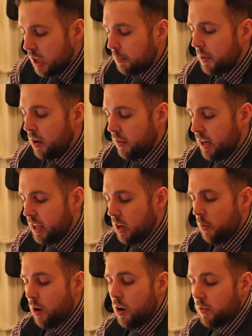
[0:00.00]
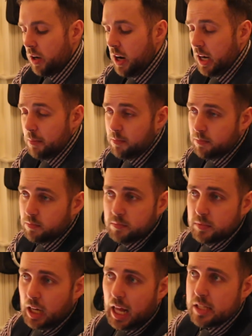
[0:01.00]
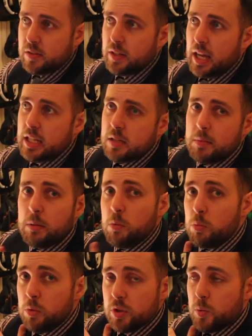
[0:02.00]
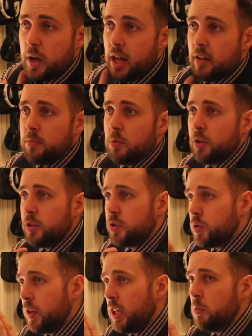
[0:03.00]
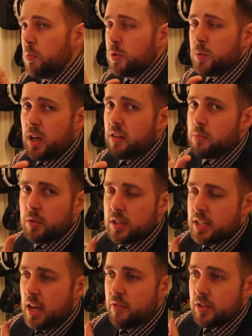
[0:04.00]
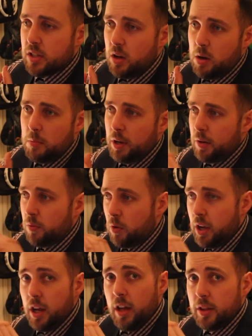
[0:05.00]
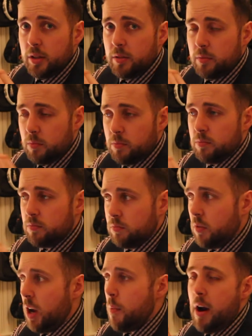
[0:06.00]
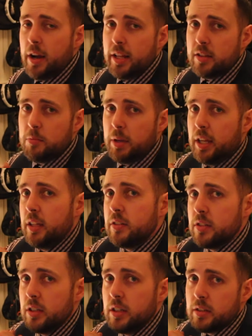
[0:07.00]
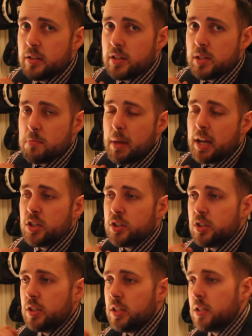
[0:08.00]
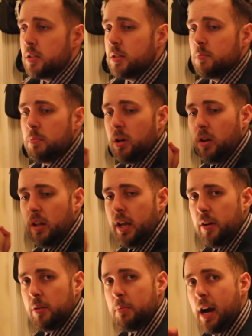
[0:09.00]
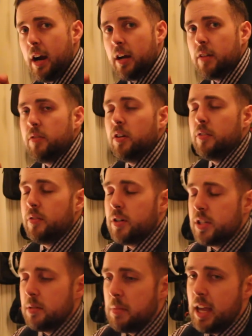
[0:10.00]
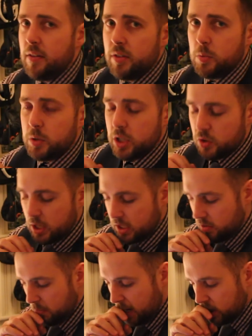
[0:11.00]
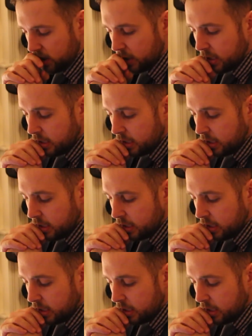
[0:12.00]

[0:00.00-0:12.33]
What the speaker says: I'm not really going over, and the last few days I've been 1112.3, 1112.7, so I'm right where I need to be to smash this ball out of the park for the 1st of May for the 1 year transformation.